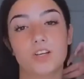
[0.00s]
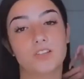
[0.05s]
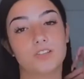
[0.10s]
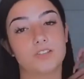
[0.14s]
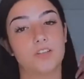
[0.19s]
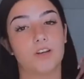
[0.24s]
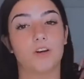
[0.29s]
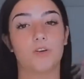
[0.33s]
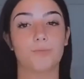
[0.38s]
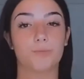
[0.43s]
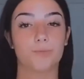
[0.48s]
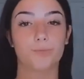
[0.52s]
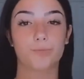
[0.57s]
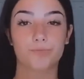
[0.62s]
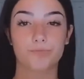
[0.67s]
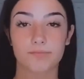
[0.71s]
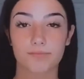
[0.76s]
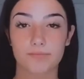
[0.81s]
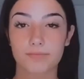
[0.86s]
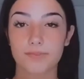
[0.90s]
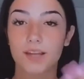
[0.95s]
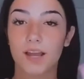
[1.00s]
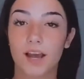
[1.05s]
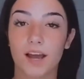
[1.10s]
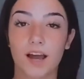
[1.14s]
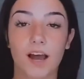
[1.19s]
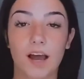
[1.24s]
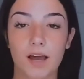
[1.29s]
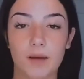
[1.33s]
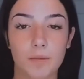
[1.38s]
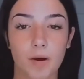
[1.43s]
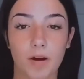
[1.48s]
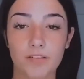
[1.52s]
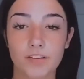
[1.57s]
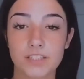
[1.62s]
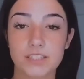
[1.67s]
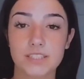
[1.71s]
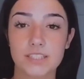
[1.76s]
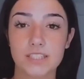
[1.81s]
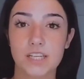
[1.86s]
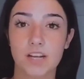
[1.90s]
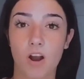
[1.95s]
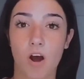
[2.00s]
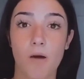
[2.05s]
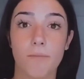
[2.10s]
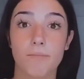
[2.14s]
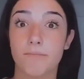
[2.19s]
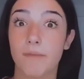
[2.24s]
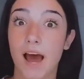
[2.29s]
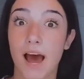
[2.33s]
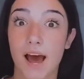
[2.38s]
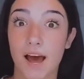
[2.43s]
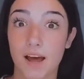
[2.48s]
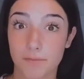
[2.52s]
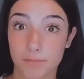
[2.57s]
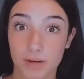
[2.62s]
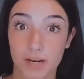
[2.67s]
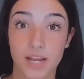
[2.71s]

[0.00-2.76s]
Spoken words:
So I'm obviously not mad,